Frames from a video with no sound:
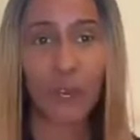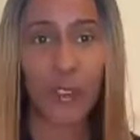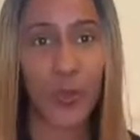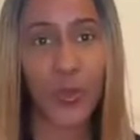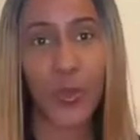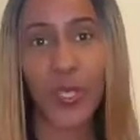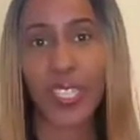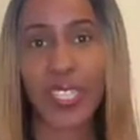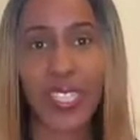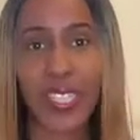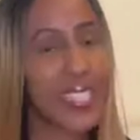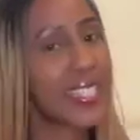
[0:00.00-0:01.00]
forth between the
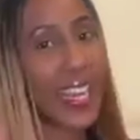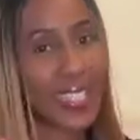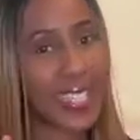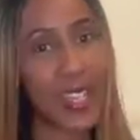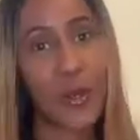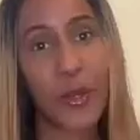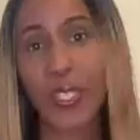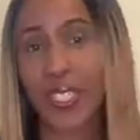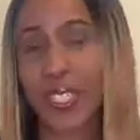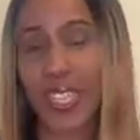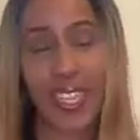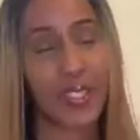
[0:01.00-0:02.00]
scenes. Yes, I noticed
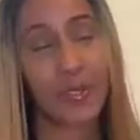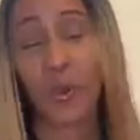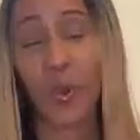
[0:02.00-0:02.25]
that.